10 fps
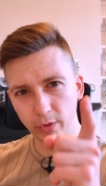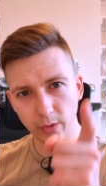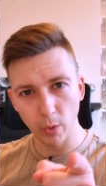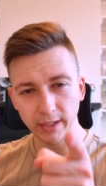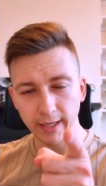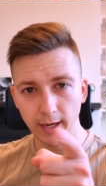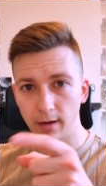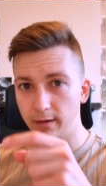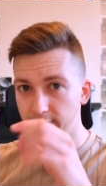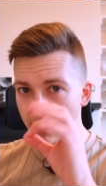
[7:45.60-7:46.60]
with the wet hair,
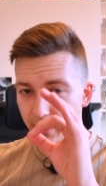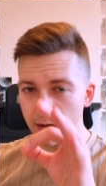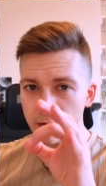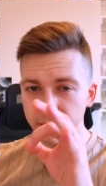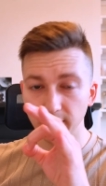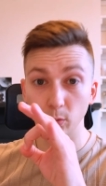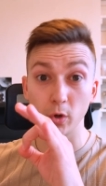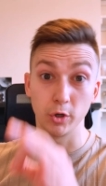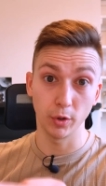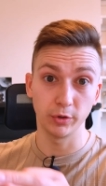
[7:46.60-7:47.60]
the areas that
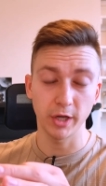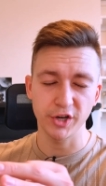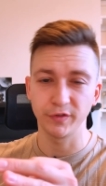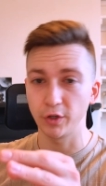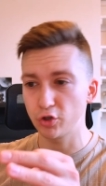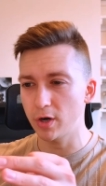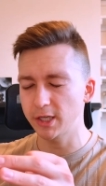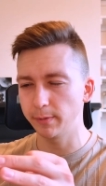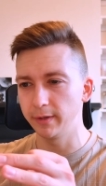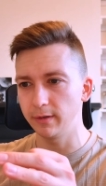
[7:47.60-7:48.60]
were not touched with the
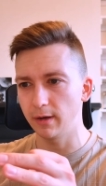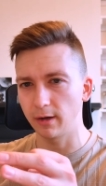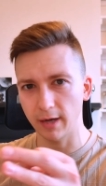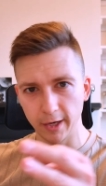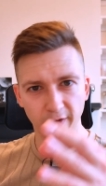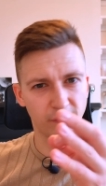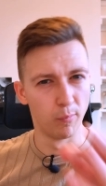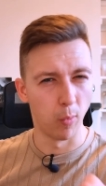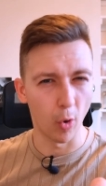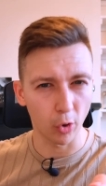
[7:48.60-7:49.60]
transplant are kind of
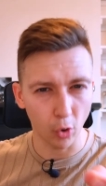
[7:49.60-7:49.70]
more